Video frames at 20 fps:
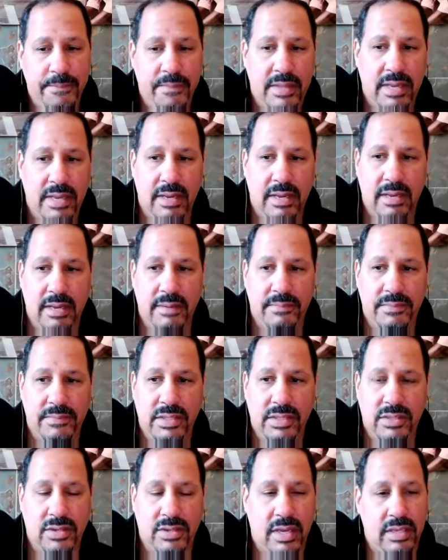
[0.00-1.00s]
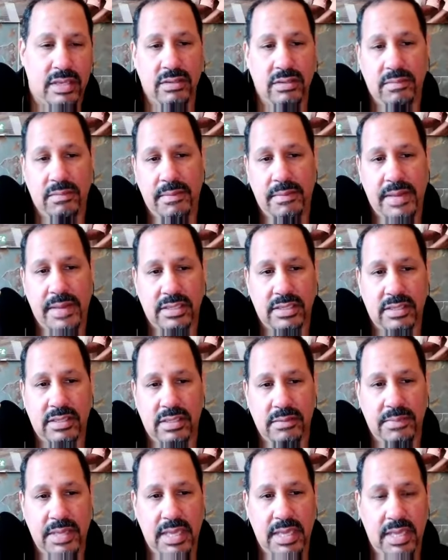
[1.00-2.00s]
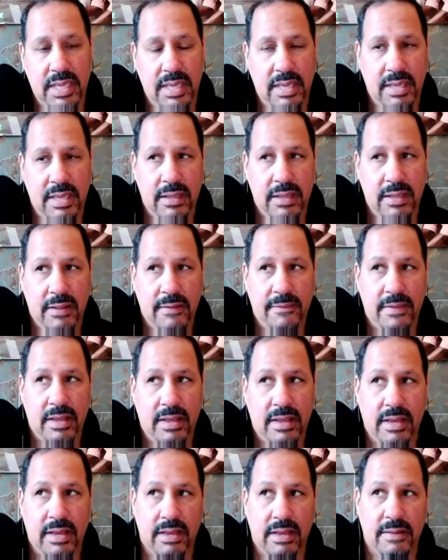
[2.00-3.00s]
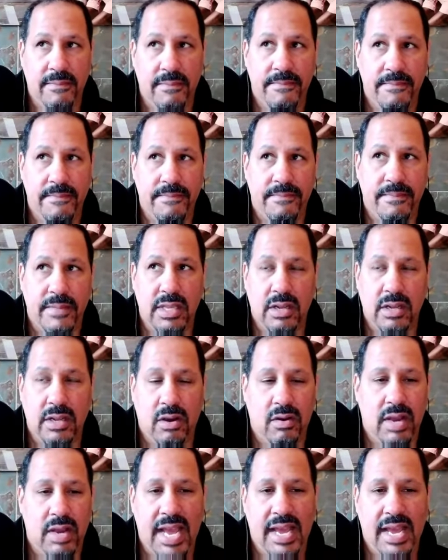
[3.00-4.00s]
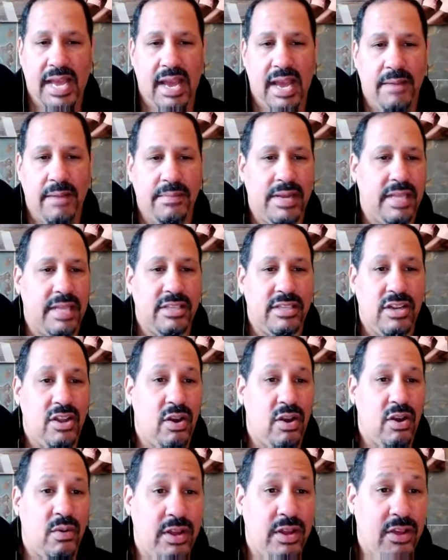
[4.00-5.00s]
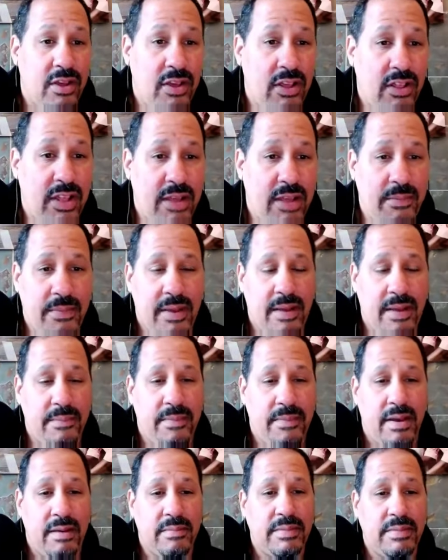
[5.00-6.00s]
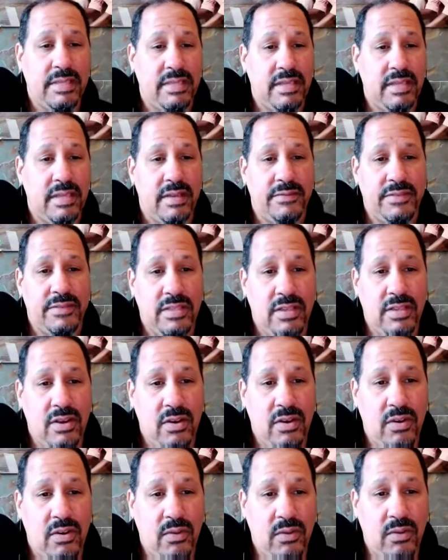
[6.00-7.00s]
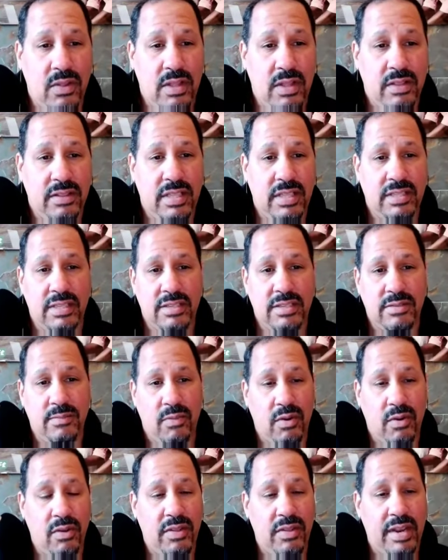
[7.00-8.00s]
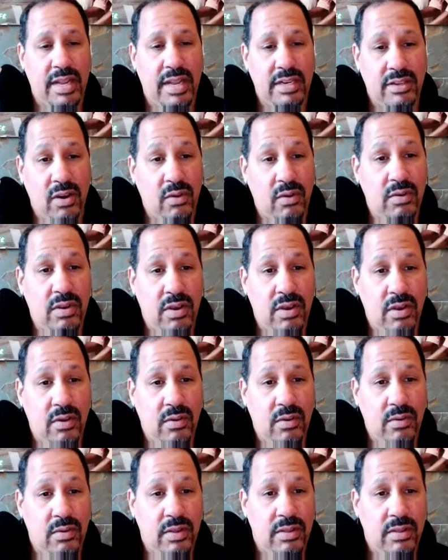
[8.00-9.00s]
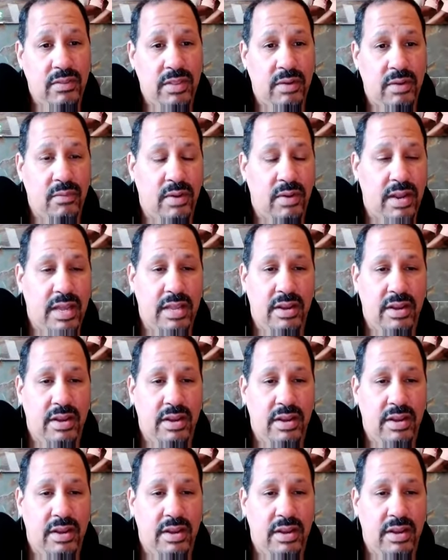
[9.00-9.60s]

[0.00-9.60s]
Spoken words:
to try and do my best to be, I'm not the know-it-all. I'm humble enough to know that there's more that I don't know than what I